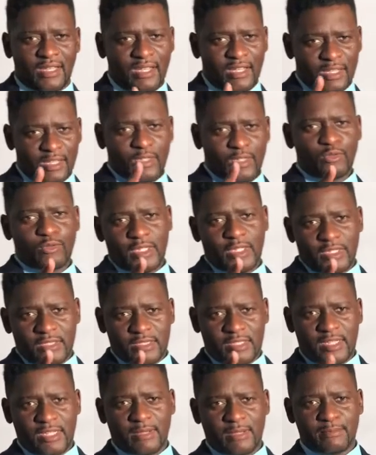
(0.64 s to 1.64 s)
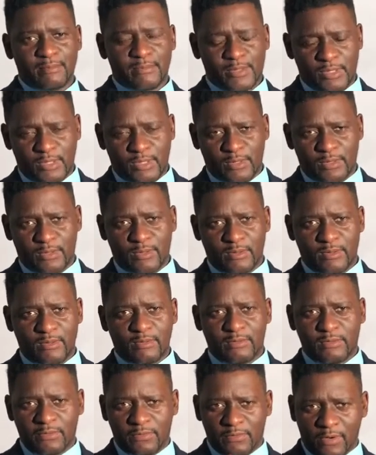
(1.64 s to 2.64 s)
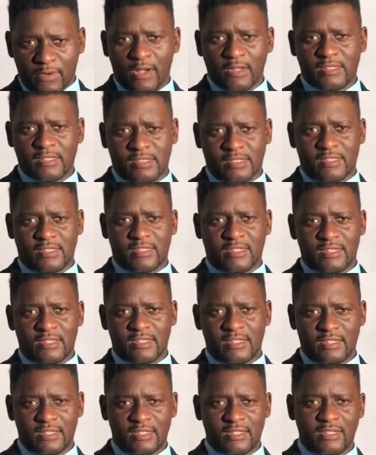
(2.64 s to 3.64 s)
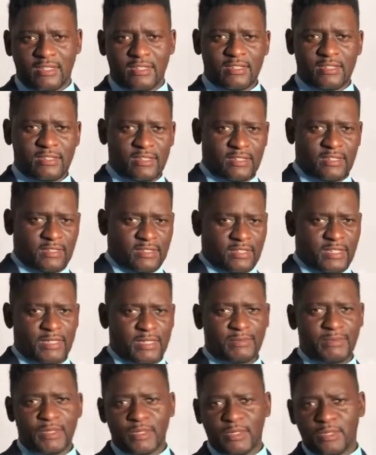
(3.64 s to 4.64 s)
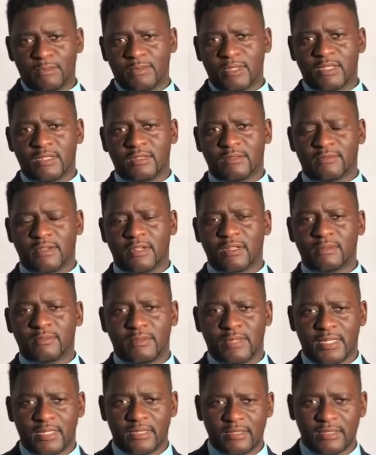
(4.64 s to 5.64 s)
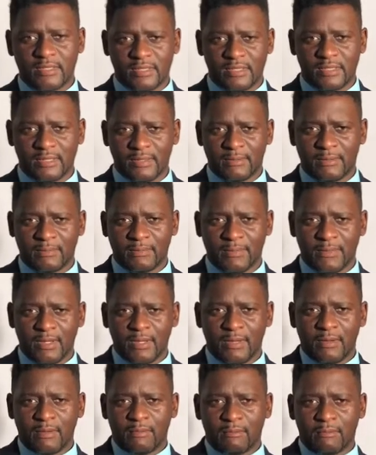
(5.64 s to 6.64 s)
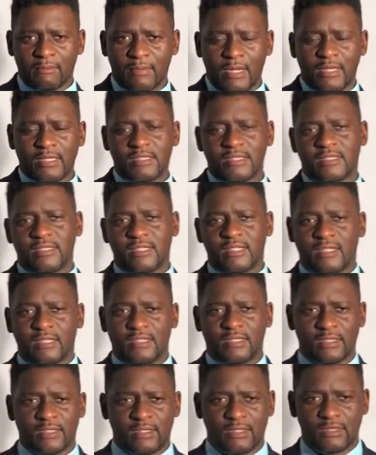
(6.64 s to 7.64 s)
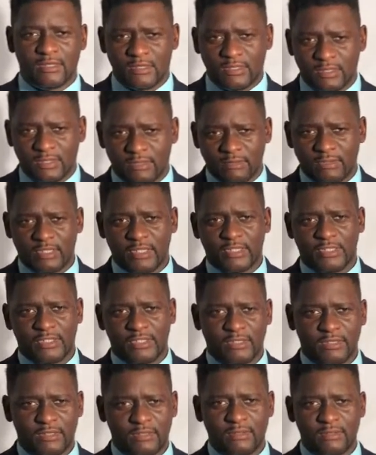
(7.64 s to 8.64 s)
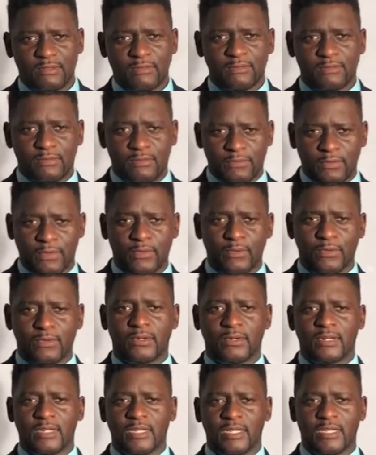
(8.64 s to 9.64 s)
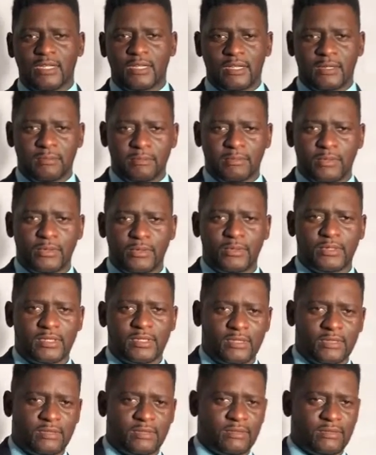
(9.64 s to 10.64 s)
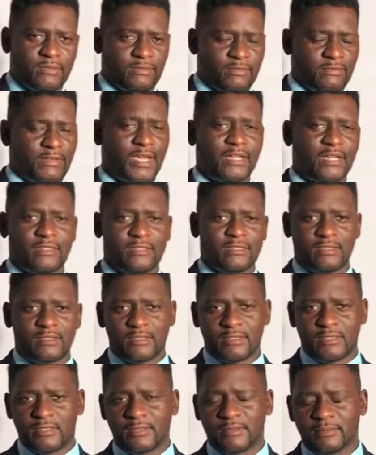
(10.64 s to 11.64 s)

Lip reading: Any real attempt to foster sustainable human development must take into consideration four important factors.